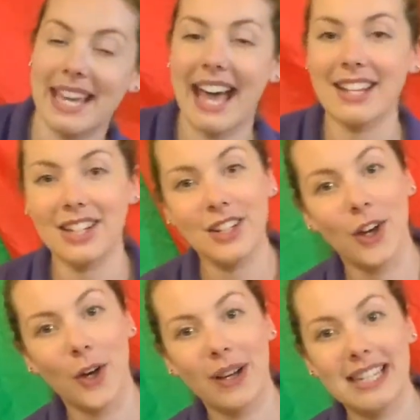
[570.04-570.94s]
and you
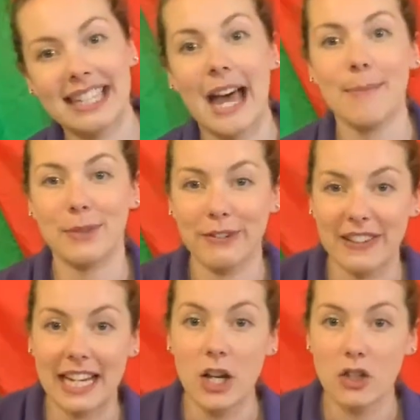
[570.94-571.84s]
know it, stomp your
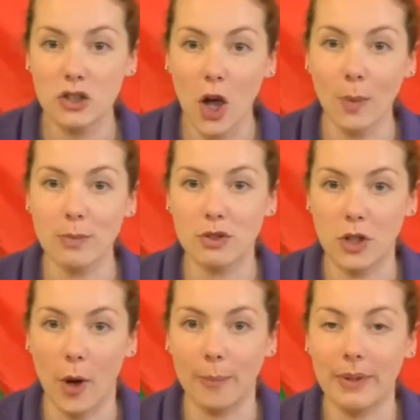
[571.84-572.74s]
feet. Stomp,
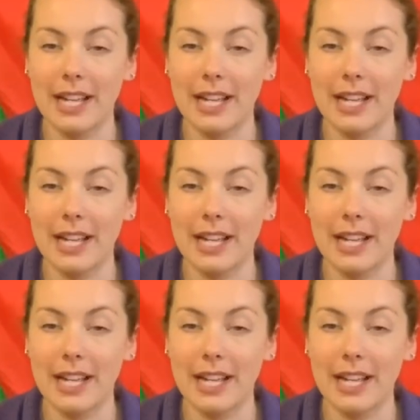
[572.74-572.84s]
stomp.